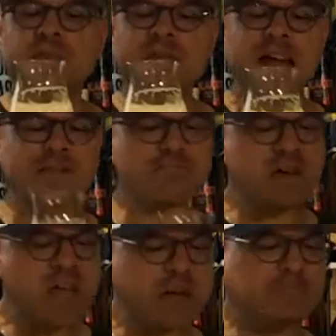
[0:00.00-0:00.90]
That's
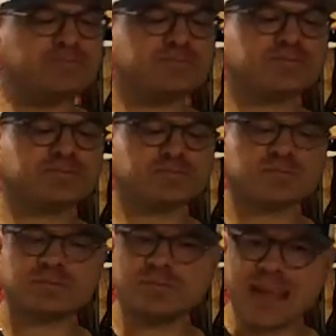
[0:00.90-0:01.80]
big,
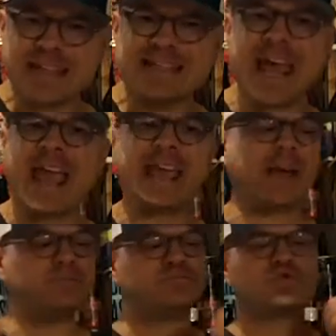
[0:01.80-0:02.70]
dank,
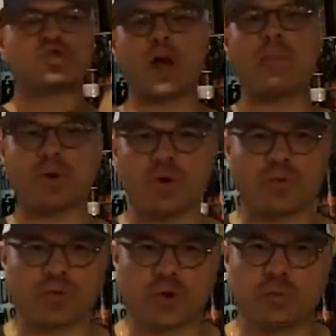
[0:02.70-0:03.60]
tropical
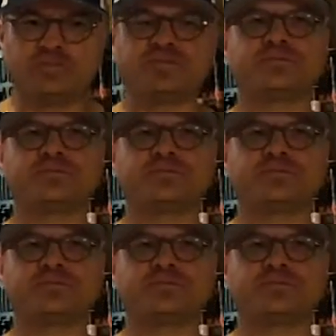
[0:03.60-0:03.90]
fruit.